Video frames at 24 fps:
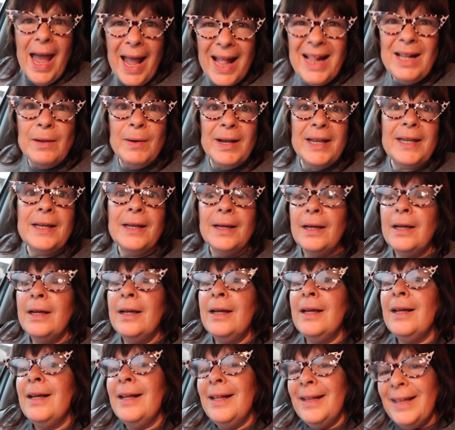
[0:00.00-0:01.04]
Anyway,
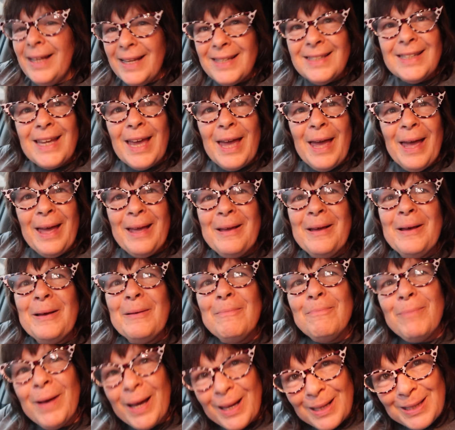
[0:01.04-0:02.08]
let's get
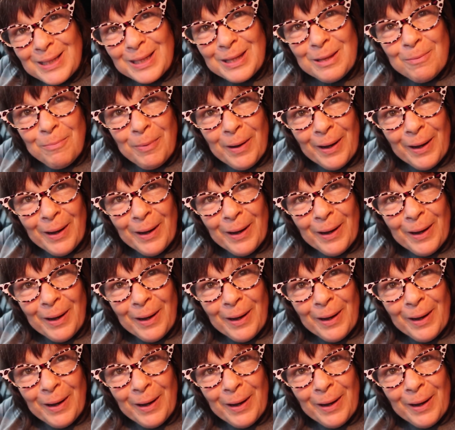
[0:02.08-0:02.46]
back to the